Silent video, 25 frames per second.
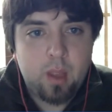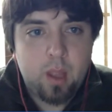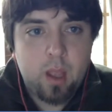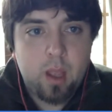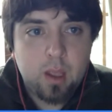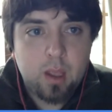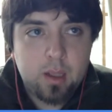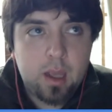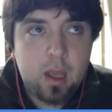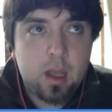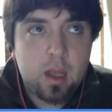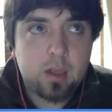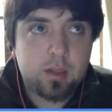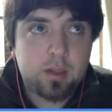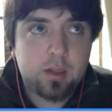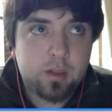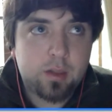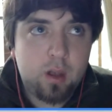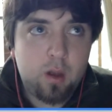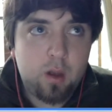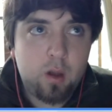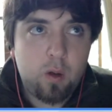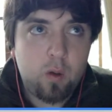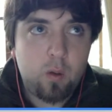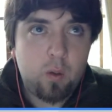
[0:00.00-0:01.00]
Yeah,
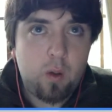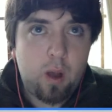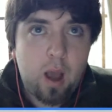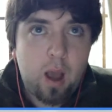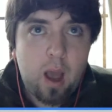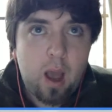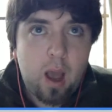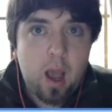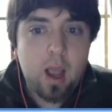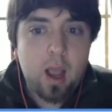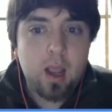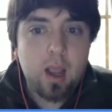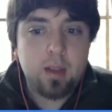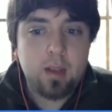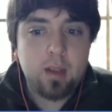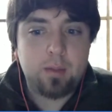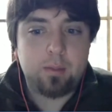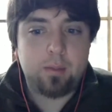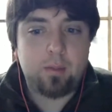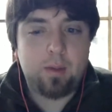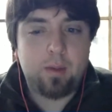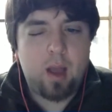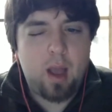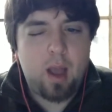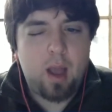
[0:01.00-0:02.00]
so I
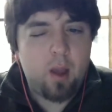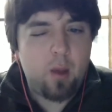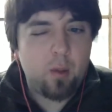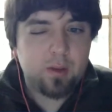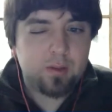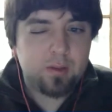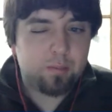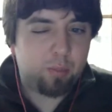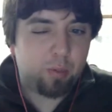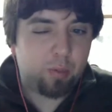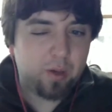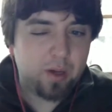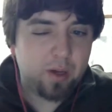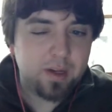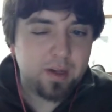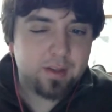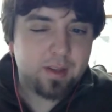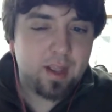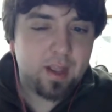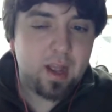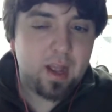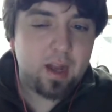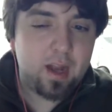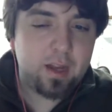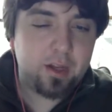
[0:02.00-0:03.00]
always preach
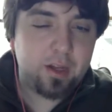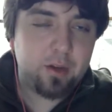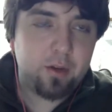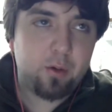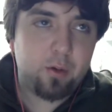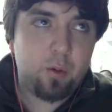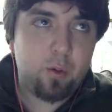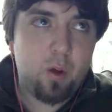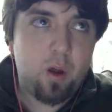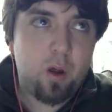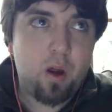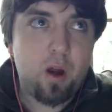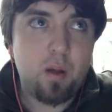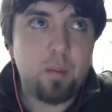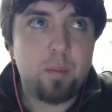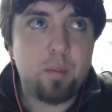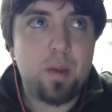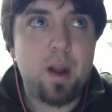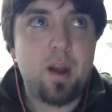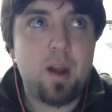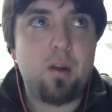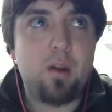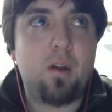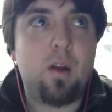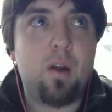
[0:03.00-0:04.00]
that you are
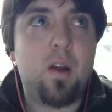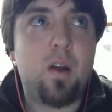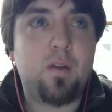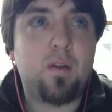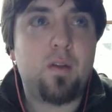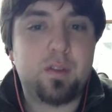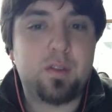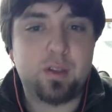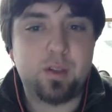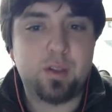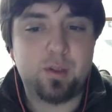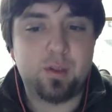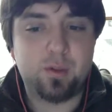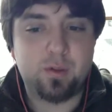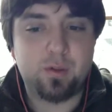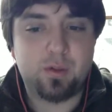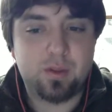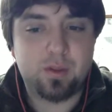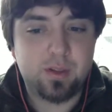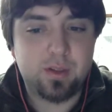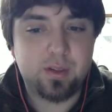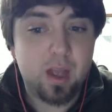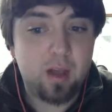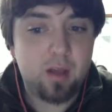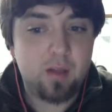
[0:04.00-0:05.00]
better off to
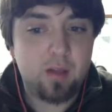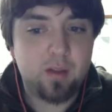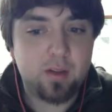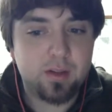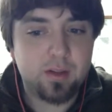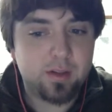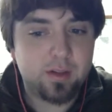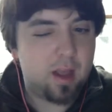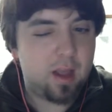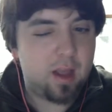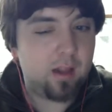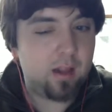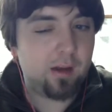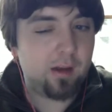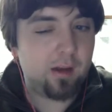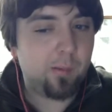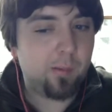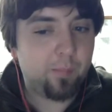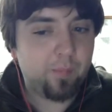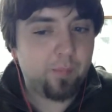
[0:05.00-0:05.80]
sell the seller.